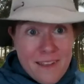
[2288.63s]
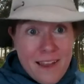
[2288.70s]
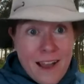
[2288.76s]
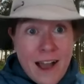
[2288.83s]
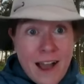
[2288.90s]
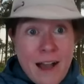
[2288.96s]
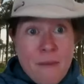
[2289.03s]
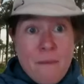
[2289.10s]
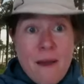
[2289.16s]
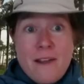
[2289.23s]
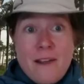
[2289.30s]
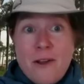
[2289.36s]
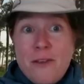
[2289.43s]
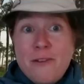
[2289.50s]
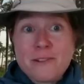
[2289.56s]
Um, I
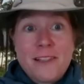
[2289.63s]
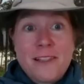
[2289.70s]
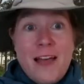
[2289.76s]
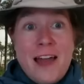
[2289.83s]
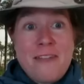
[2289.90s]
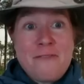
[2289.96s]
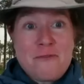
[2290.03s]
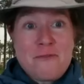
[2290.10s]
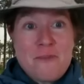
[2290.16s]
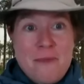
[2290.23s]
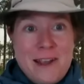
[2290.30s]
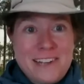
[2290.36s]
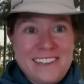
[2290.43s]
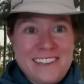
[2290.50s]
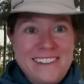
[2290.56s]
know there's a lot of
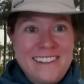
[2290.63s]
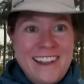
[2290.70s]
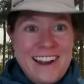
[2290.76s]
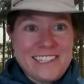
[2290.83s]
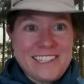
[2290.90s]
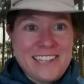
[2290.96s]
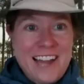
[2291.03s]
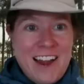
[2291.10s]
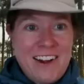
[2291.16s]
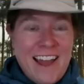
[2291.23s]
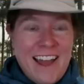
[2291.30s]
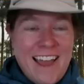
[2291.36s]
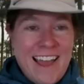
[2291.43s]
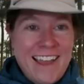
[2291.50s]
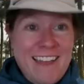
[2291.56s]
information that I shared.
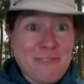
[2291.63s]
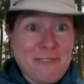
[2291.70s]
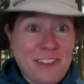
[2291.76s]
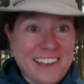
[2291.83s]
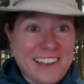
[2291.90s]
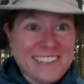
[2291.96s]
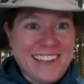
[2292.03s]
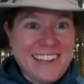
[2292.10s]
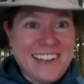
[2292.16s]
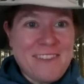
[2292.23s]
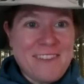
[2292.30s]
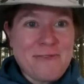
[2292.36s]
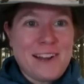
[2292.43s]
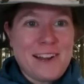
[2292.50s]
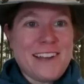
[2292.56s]
I, I get really excited
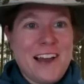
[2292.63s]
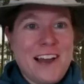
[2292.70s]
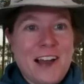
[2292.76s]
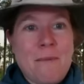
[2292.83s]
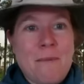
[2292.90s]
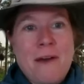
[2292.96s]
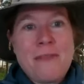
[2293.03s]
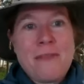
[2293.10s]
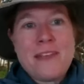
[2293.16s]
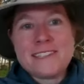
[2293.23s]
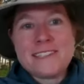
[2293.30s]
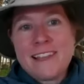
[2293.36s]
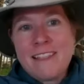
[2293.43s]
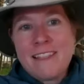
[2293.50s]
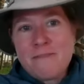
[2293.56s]
when I talk about this.
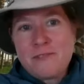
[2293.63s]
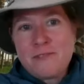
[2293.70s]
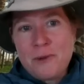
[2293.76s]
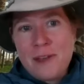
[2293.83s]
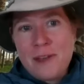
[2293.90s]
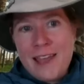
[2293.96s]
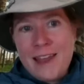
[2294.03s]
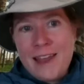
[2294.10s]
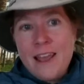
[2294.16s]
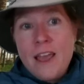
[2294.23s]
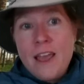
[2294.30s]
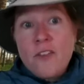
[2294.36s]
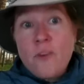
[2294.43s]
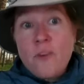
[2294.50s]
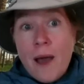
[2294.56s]
I love doing it.
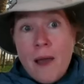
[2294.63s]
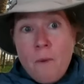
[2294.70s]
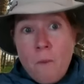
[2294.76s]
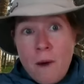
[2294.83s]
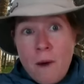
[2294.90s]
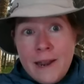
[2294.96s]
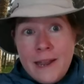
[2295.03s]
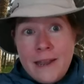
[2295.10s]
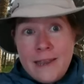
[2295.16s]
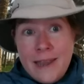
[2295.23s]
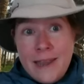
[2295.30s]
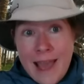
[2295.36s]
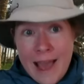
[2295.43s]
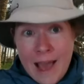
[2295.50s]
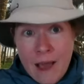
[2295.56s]
So I wanted
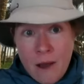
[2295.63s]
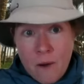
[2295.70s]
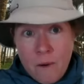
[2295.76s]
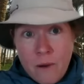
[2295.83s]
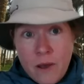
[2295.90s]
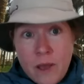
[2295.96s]
now